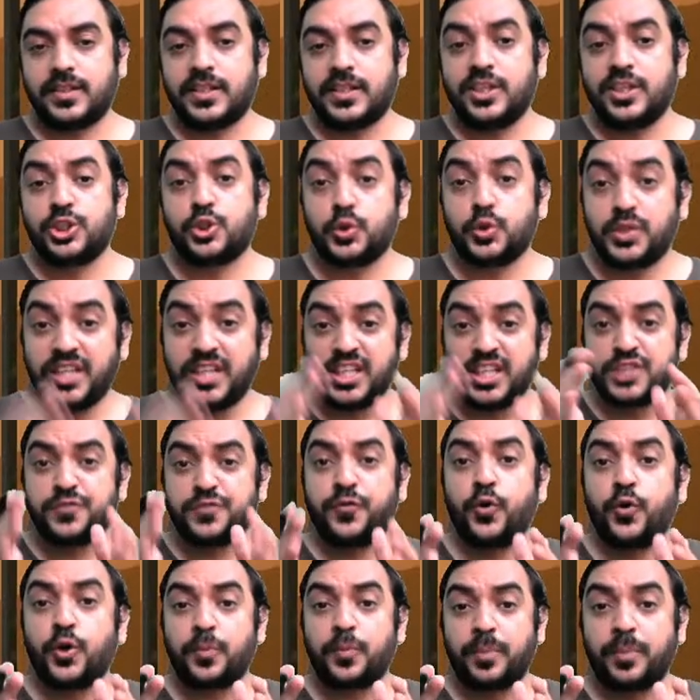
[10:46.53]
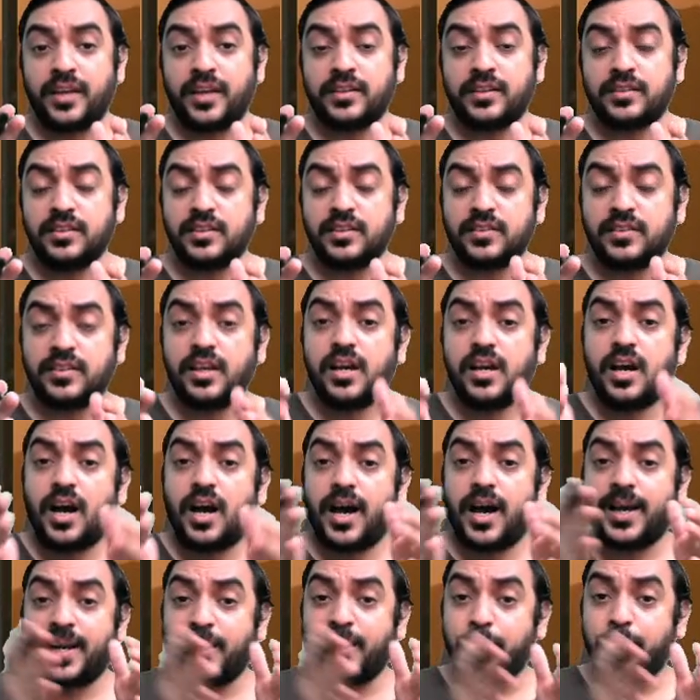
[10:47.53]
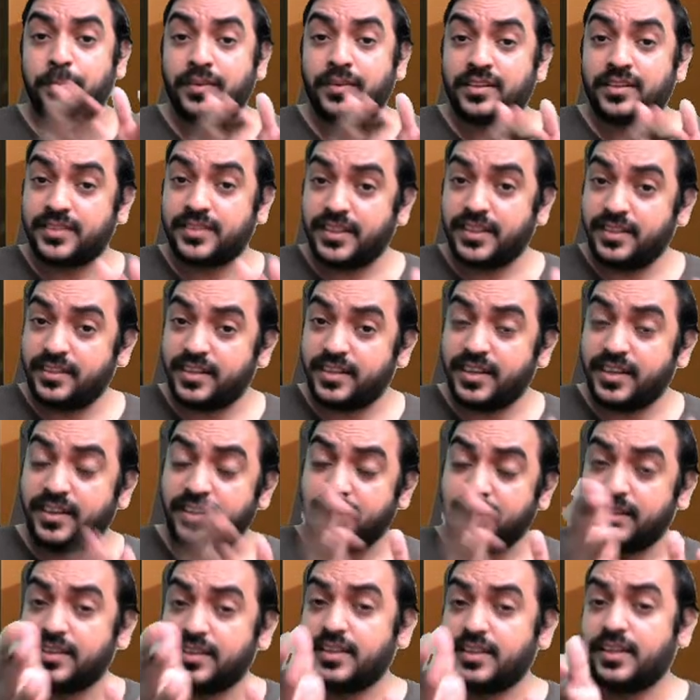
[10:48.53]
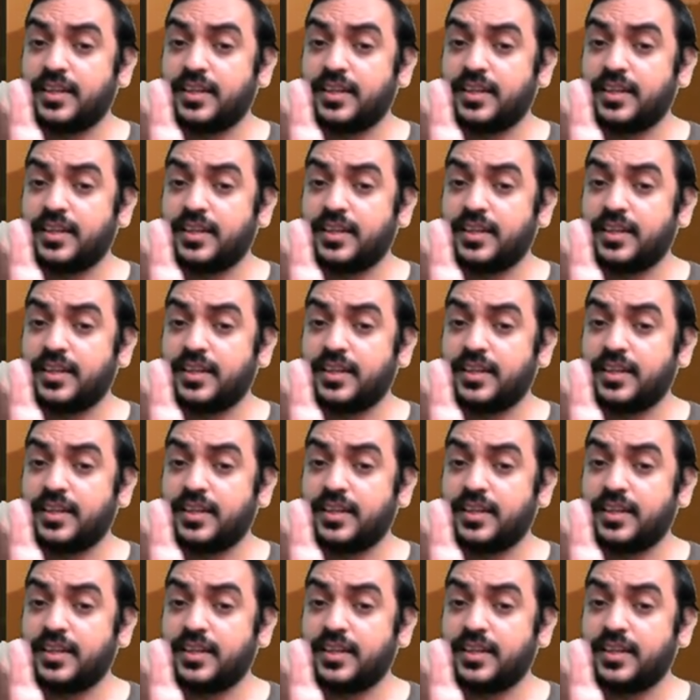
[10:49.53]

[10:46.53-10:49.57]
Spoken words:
So, these four prices are represented